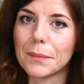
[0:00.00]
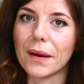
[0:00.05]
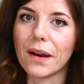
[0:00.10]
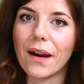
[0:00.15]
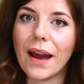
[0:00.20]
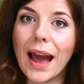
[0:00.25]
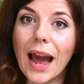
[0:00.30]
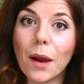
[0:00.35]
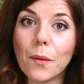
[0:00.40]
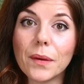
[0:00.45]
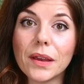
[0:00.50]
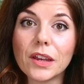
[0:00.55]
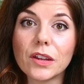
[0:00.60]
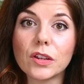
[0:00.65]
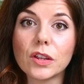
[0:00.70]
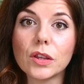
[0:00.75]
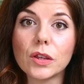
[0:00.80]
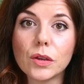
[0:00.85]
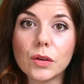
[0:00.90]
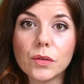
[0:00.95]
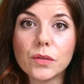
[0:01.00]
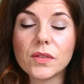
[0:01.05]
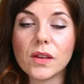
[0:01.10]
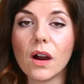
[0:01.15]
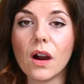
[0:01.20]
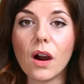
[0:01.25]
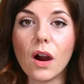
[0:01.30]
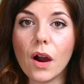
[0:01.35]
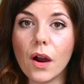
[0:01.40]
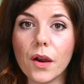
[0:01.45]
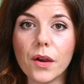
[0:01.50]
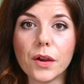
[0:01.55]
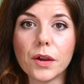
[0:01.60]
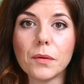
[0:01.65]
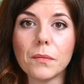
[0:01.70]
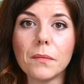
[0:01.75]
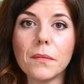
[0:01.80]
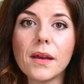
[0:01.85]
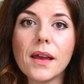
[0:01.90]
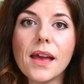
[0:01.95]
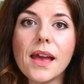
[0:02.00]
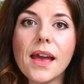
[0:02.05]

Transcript: about how we could use our home,